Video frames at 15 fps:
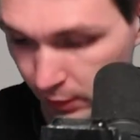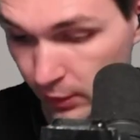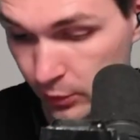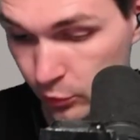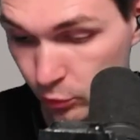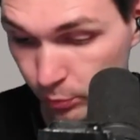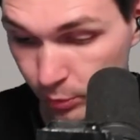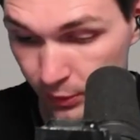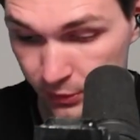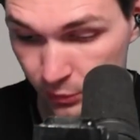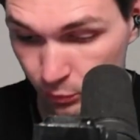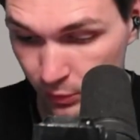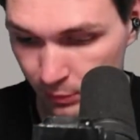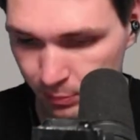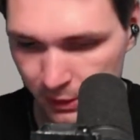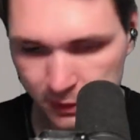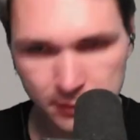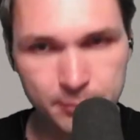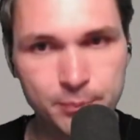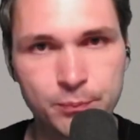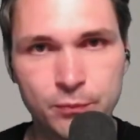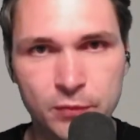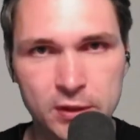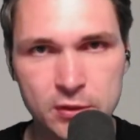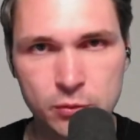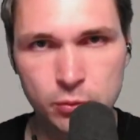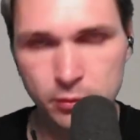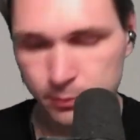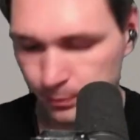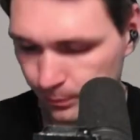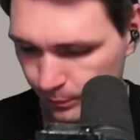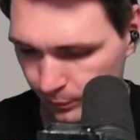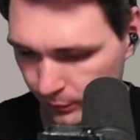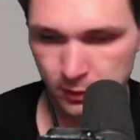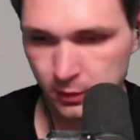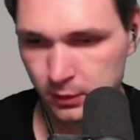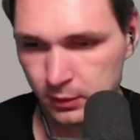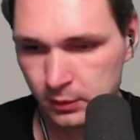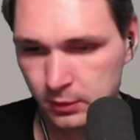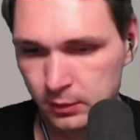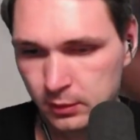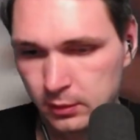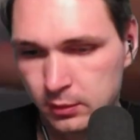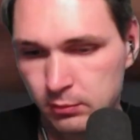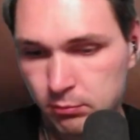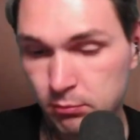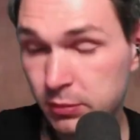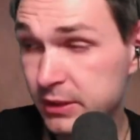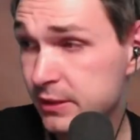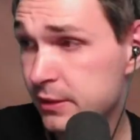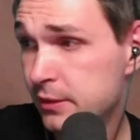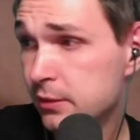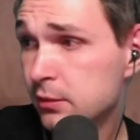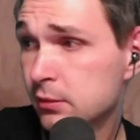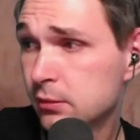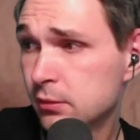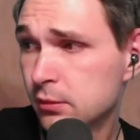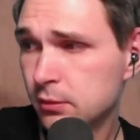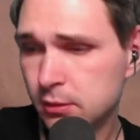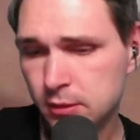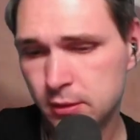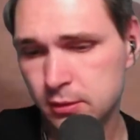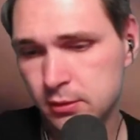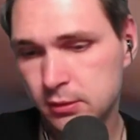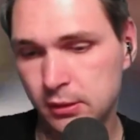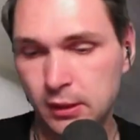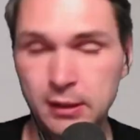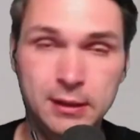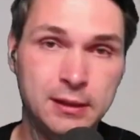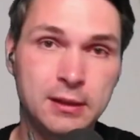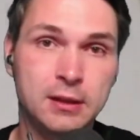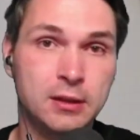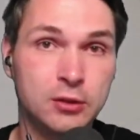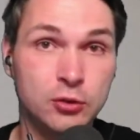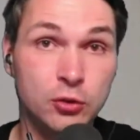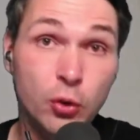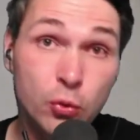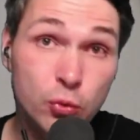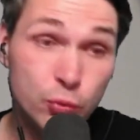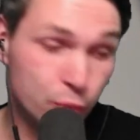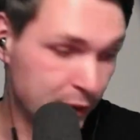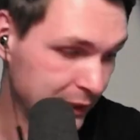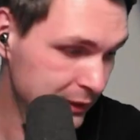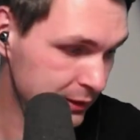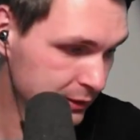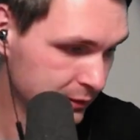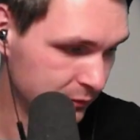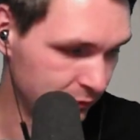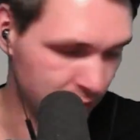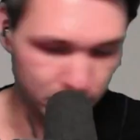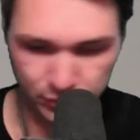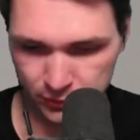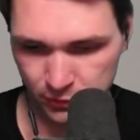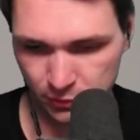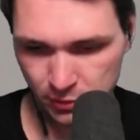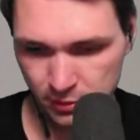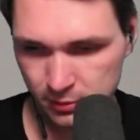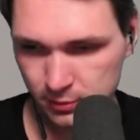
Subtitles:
2 birds in 1 pack. That's cool. But still, no Radiant Venusaur.